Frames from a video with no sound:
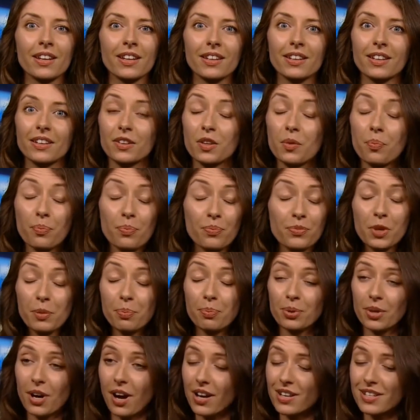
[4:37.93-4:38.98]
The
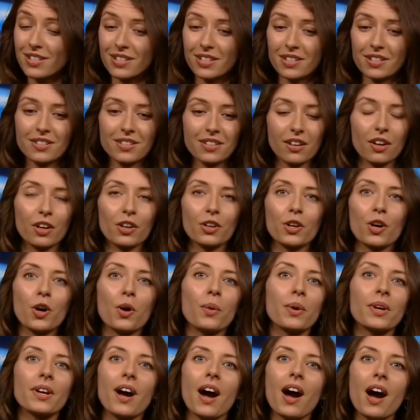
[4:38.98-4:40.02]
prices are
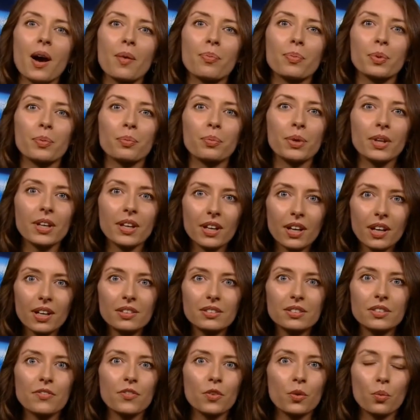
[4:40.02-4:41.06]
going up
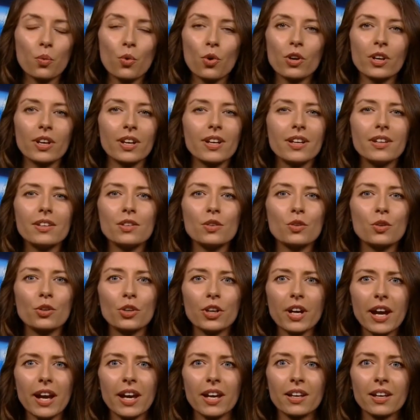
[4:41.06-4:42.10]
because of the war in
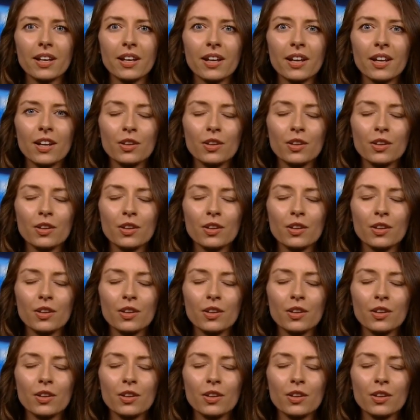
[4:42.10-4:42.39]
Ukraine.